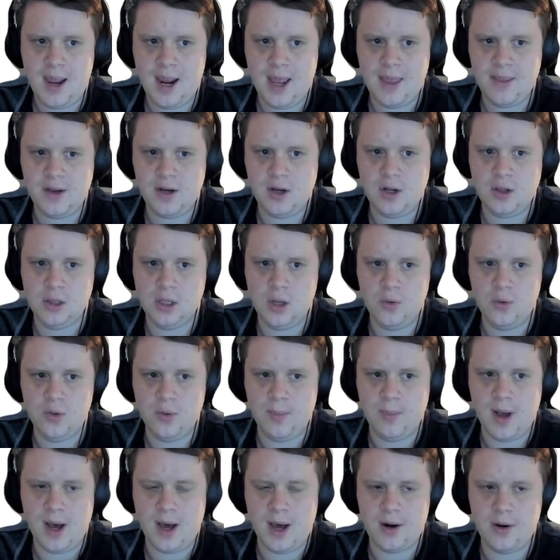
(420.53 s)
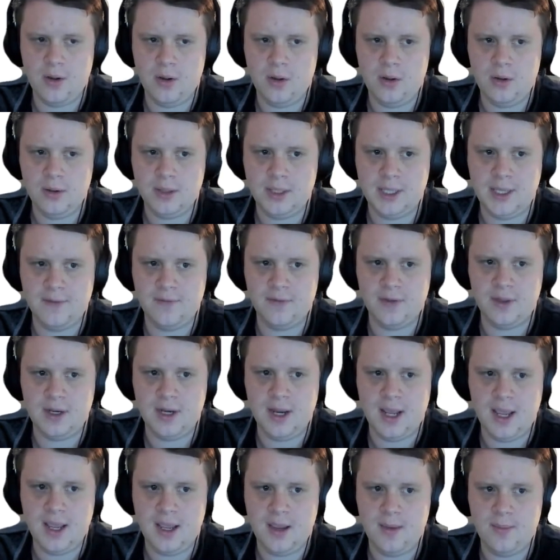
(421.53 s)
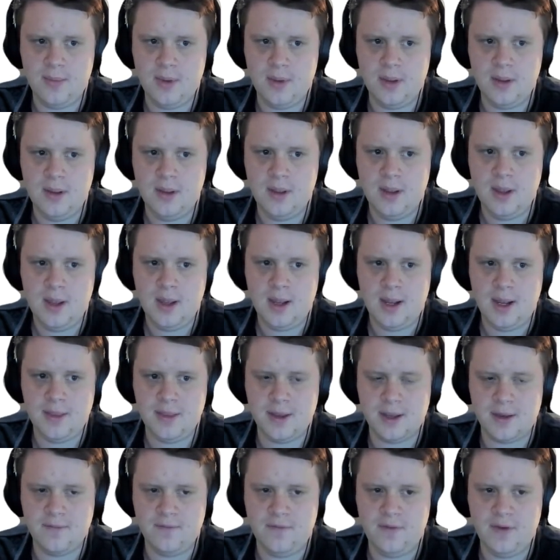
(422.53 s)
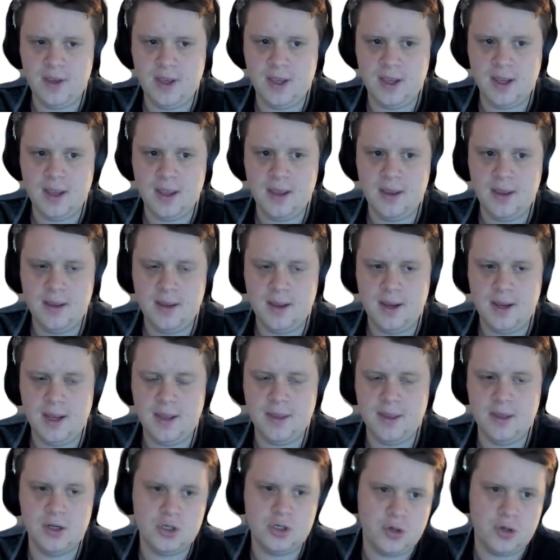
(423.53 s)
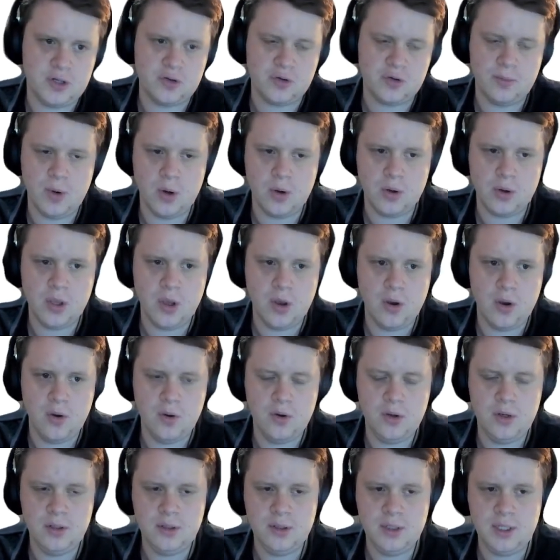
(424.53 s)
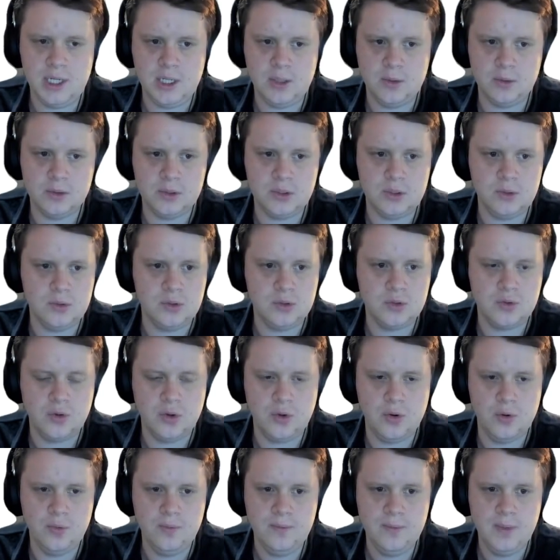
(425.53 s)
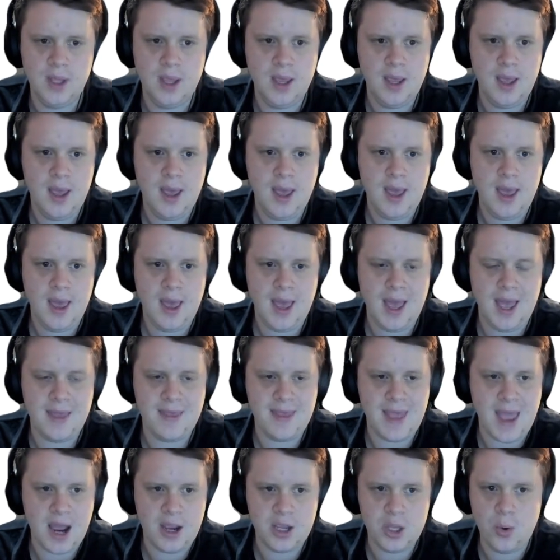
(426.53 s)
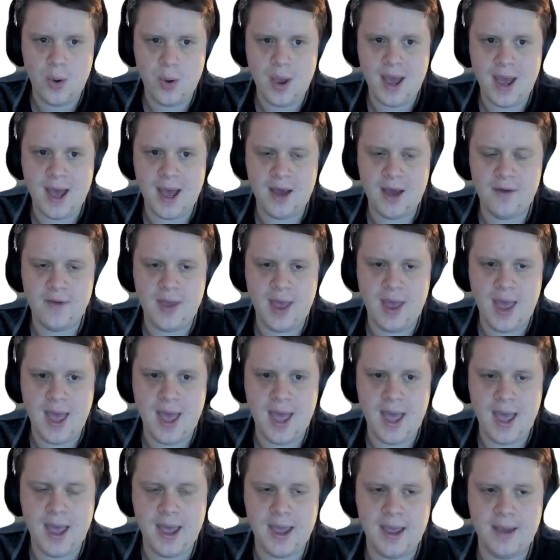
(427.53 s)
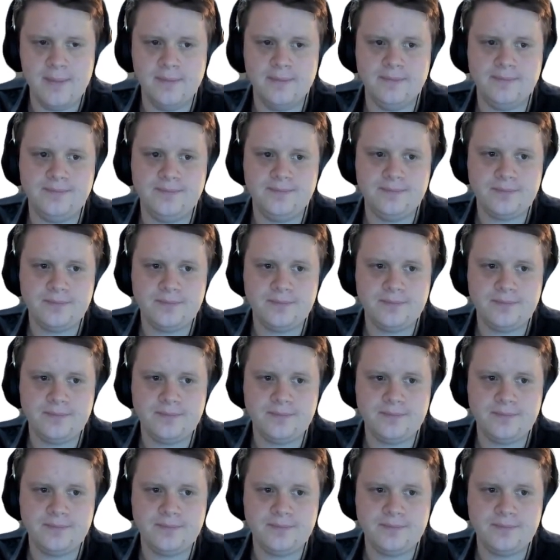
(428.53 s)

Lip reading: And then you load the model, give them the name and the config, and then trust remote code equal to true. And now you have a